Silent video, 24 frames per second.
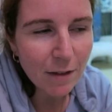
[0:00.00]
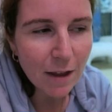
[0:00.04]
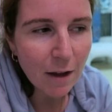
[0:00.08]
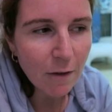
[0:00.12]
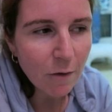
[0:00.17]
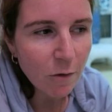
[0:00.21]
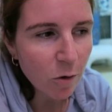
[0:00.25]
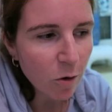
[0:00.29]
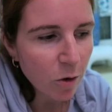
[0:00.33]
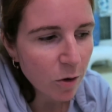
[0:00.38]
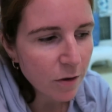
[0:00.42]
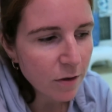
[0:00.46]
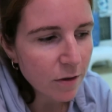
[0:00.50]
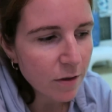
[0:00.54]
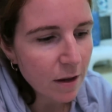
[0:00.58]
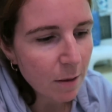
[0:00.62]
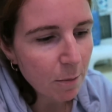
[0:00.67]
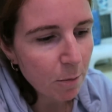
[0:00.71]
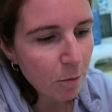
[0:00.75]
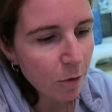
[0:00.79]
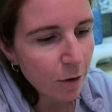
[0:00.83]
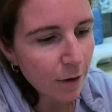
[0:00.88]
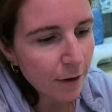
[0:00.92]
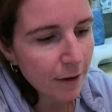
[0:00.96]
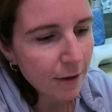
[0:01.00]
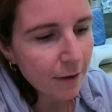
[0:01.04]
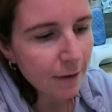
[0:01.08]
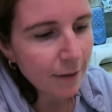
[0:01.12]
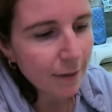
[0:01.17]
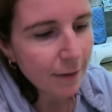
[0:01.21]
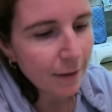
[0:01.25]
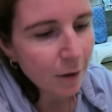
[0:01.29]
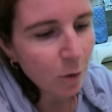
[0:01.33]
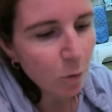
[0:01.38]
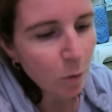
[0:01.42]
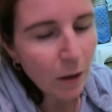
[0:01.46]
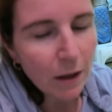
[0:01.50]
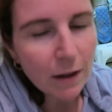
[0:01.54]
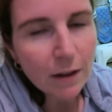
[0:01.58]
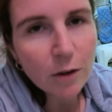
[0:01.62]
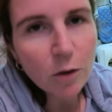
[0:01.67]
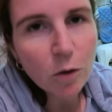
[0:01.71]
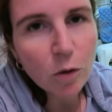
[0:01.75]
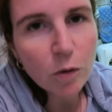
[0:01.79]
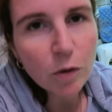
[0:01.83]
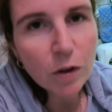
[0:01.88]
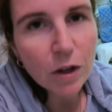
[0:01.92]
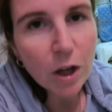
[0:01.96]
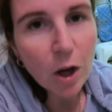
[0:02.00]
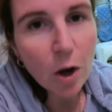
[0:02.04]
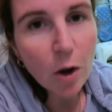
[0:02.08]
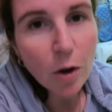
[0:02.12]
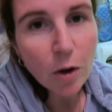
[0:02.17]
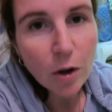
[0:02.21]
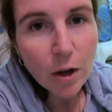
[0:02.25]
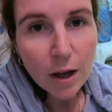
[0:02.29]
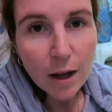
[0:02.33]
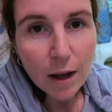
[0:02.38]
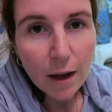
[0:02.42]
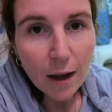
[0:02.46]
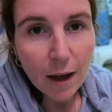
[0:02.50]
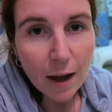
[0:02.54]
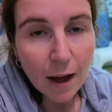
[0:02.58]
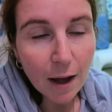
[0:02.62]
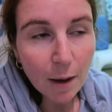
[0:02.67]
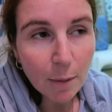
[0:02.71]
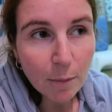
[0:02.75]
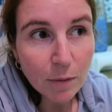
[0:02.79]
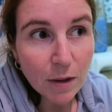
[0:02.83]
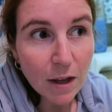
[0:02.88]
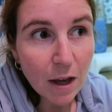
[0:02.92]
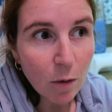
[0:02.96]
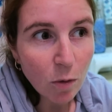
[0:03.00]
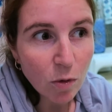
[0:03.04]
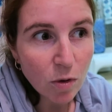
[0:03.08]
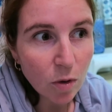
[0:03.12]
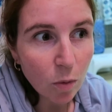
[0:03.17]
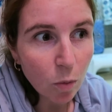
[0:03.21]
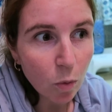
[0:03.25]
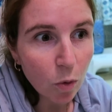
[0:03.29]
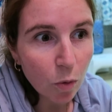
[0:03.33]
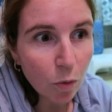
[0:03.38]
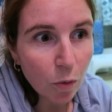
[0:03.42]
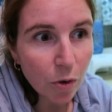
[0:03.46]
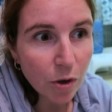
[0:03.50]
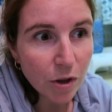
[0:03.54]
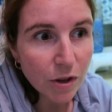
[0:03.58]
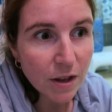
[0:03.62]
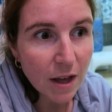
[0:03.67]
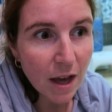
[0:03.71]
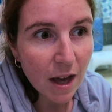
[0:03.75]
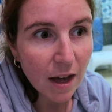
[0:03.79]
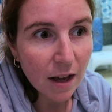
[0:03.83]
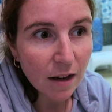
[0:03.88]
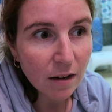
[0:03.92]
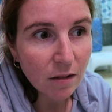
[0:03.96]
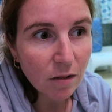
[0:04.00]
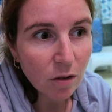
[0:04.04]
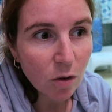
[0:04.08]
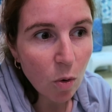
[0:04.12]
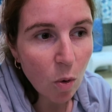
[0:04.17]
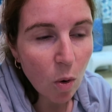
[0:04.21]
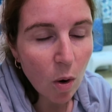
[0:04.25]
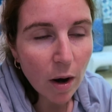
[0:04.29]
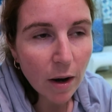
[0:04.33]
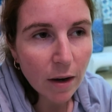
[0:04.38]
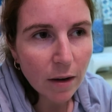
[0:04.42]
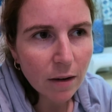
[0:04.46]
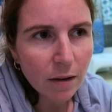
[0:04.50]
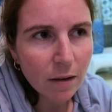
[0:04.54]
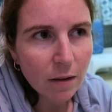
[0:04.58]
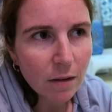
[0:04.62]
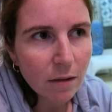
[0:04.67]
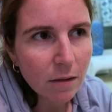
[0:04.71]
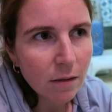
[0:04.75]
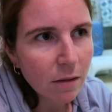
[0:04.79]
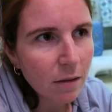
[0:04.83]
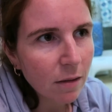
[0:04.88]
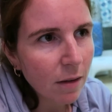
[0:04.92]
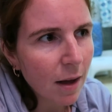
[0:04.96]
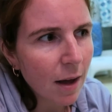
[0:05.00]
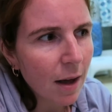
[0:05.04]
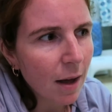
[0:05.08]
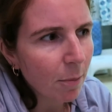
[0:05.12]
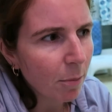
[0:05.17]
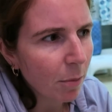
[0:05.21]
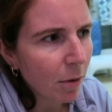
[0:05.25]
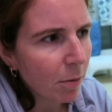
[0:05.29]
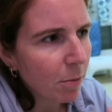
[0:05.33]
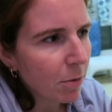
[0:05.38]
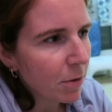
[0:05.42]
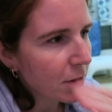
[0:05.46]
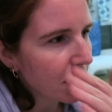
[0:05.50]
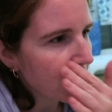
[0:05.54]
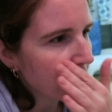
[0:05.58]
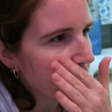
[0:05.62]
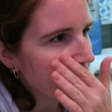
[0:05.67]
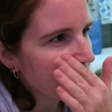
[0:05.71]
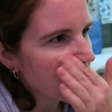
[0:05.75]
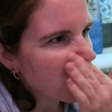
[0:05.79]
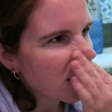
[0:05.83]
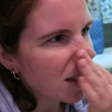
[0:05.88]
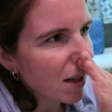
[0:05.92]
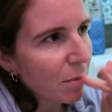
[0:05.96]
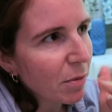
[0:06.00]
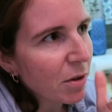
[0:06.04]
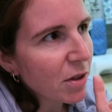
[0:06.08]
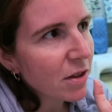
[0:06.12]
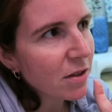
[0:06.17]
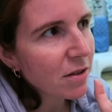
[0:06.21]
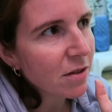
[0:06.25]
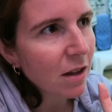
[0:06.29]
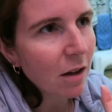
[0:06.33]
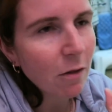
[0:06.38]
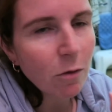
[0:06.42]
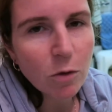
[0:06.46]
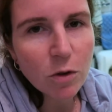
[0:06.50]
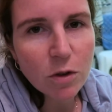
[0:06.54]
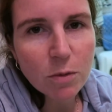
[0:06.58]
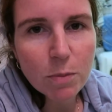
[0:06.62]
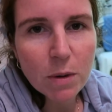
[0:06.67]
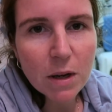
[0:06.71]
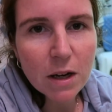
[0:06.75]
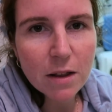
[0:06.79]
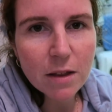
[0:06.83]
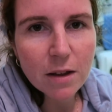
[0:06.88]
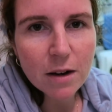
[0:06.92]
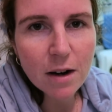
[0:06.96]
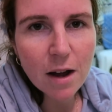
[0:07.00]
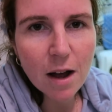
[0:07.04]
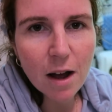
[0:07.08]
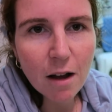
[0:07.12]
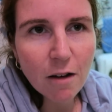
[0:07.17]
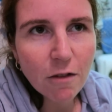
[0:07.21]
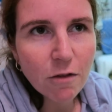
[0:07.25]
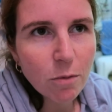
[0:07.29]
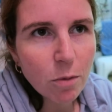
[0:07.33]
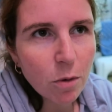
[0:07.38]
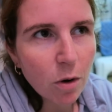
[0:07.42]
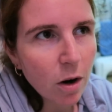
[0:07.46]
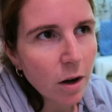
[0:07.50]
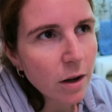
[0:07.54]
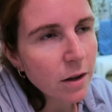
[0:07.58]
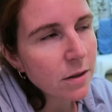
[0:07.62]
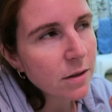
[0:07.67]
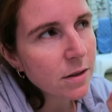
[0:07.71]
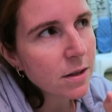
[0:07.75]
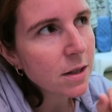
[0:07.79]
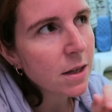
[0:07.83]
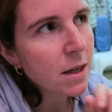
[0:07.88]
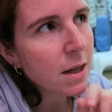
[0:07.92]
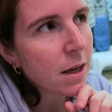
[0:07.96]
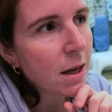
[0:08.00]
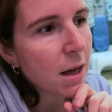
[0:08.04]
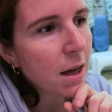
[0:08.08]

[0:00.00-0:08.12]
that for a separate quick little video. Yeah, so Woolworths had quite a percentage. Some of the stuff was better than half price,